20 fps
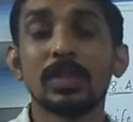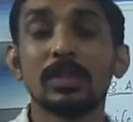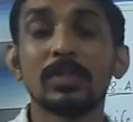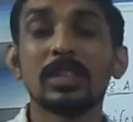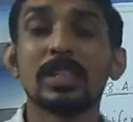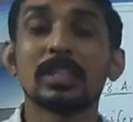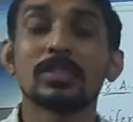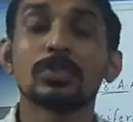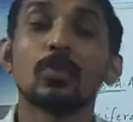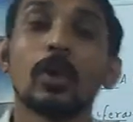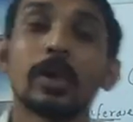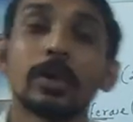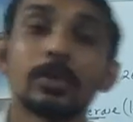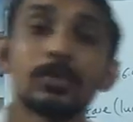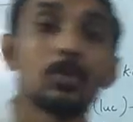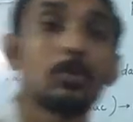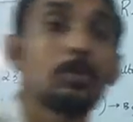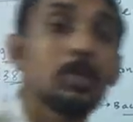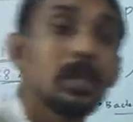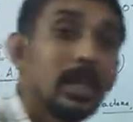is going
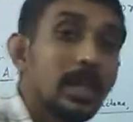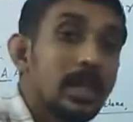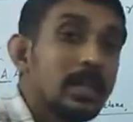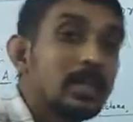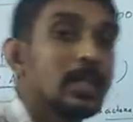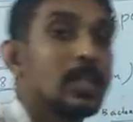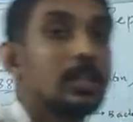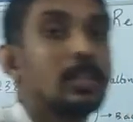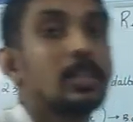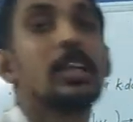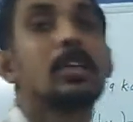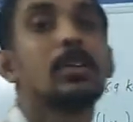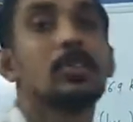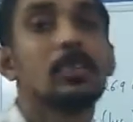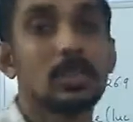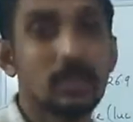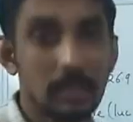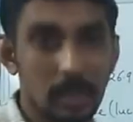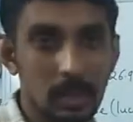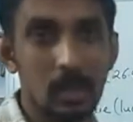to be inserted into
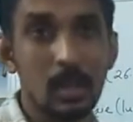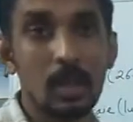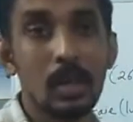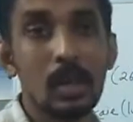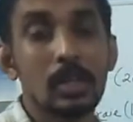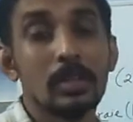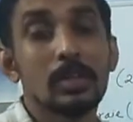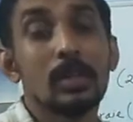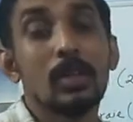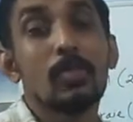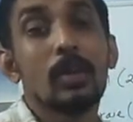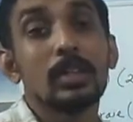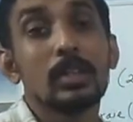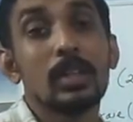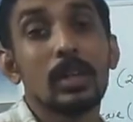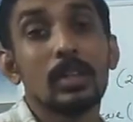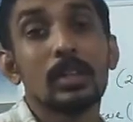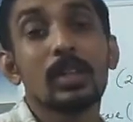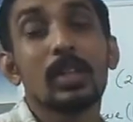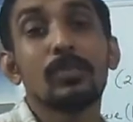the cell.
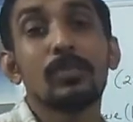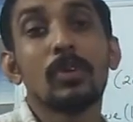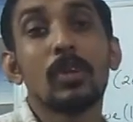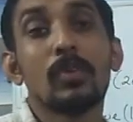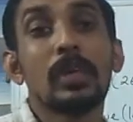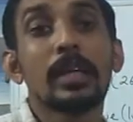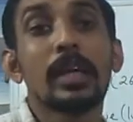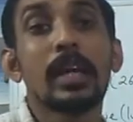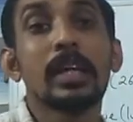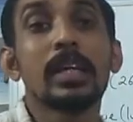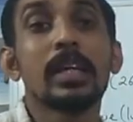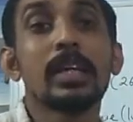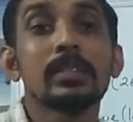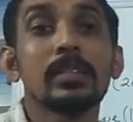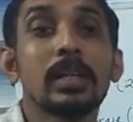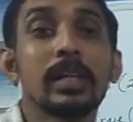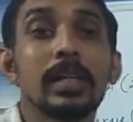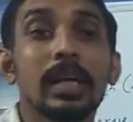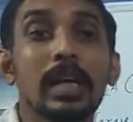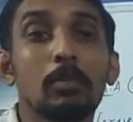Therefore, we can
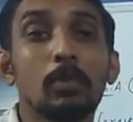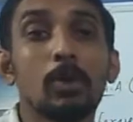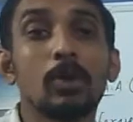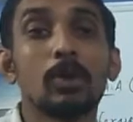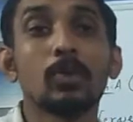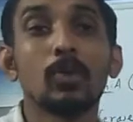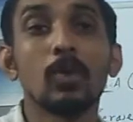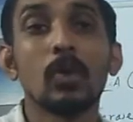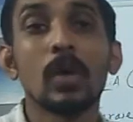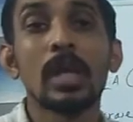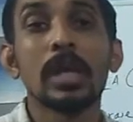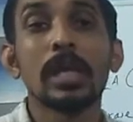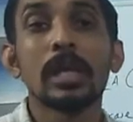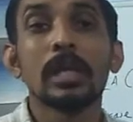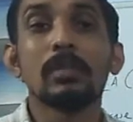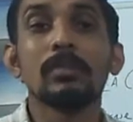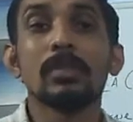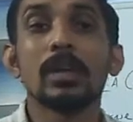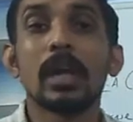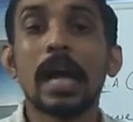easily able to
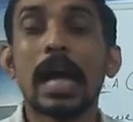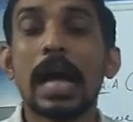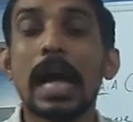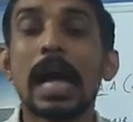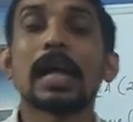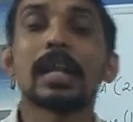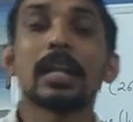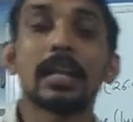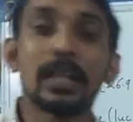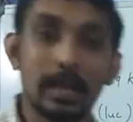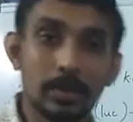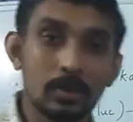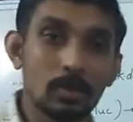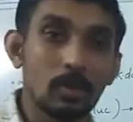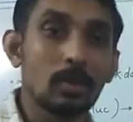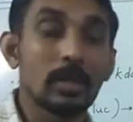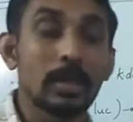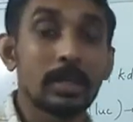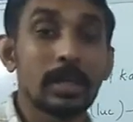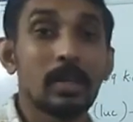analyze
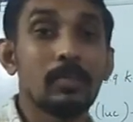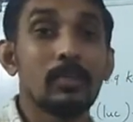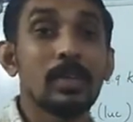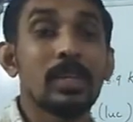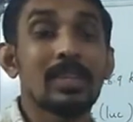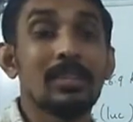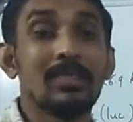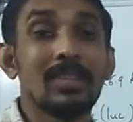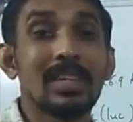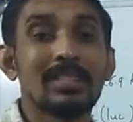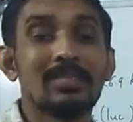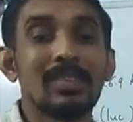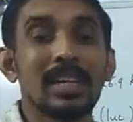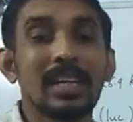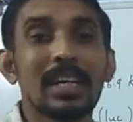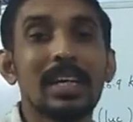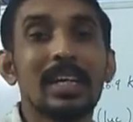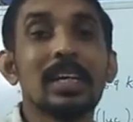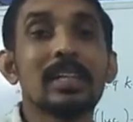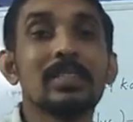or we
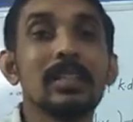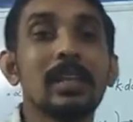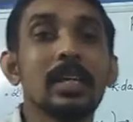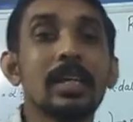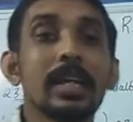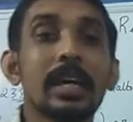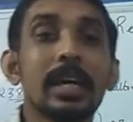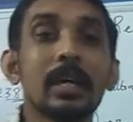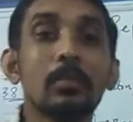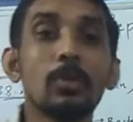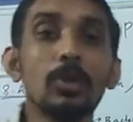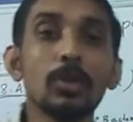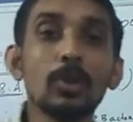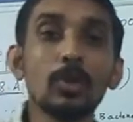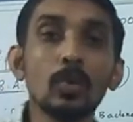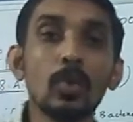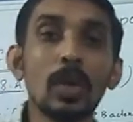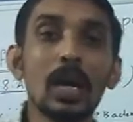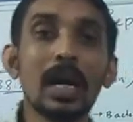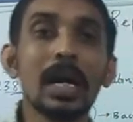can easily able
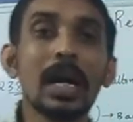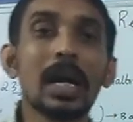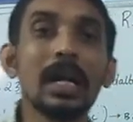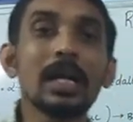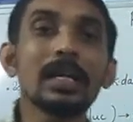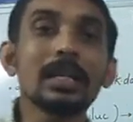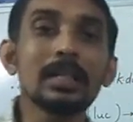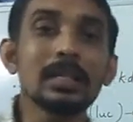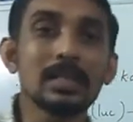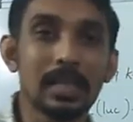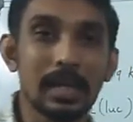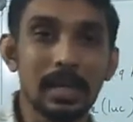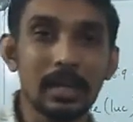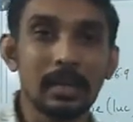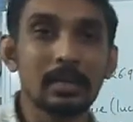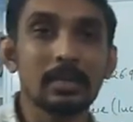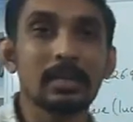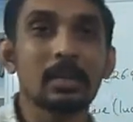to understand the